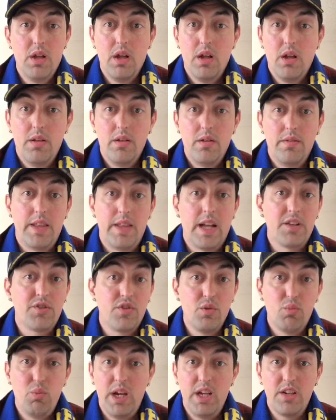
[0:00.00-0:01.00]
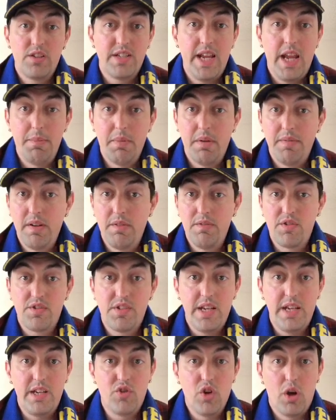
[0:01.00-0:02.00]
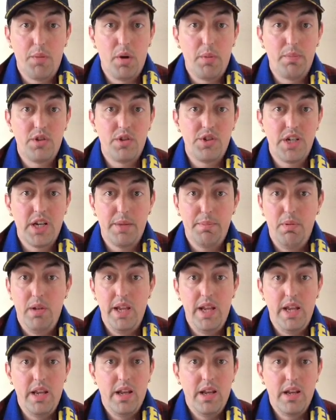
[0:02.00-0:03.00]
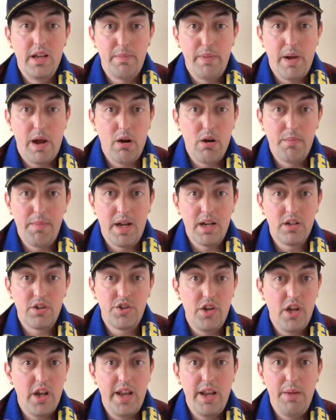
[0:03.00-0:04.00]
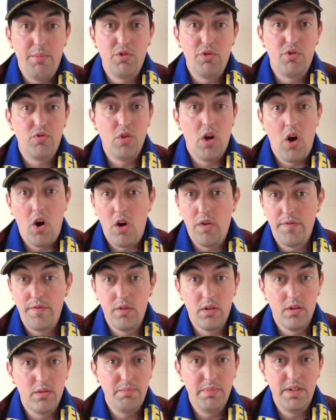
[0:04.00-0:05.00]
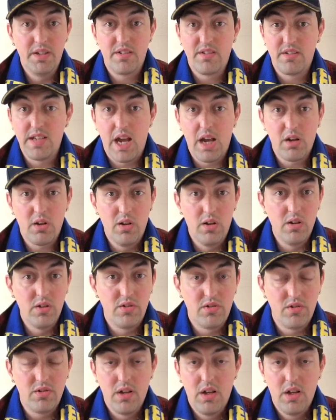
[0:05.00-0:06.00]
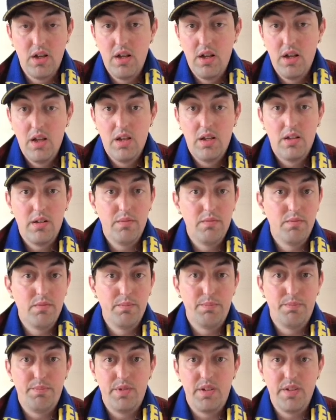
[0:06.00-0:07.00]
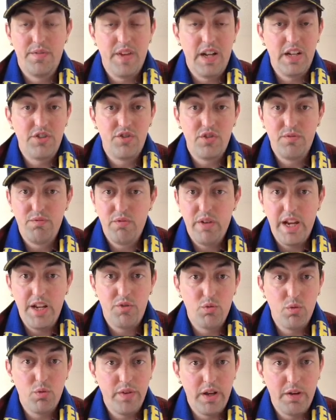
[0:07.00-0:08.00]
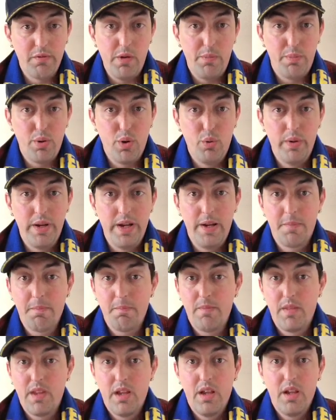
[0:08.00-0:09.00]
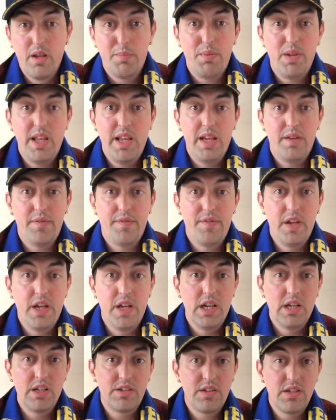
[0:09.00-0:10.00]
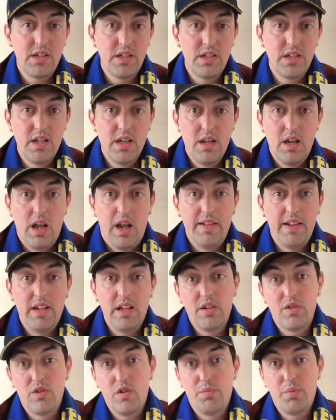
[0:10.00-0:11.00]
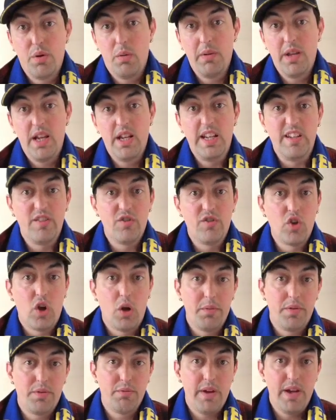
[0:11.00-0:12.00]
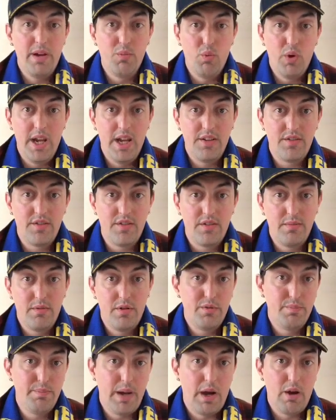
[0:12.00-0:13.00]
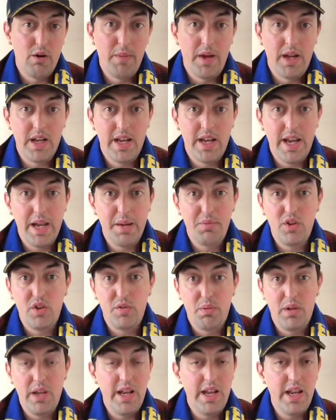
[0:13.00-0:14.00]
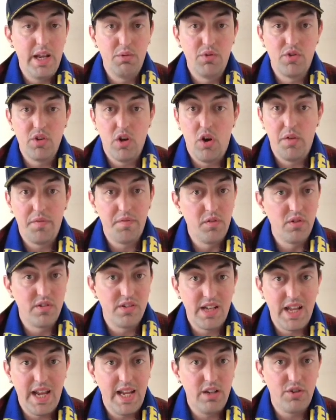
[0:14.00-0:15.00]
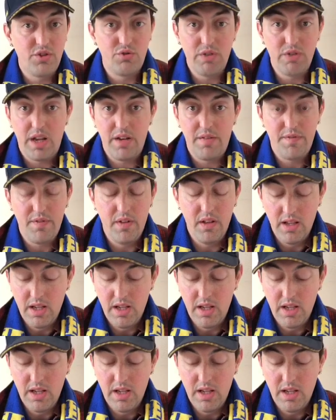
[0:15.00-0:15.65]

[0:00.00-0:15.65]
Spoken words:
that's the worst game I've ever seen Tom Opacek play in the Parramatta shirt. He was awful. Missed tackles, defensive reads were very poor. Blake Ferguson, I think this was probably in his top 3 worst Parramatta games he's played. He was awful tonight, dreadful.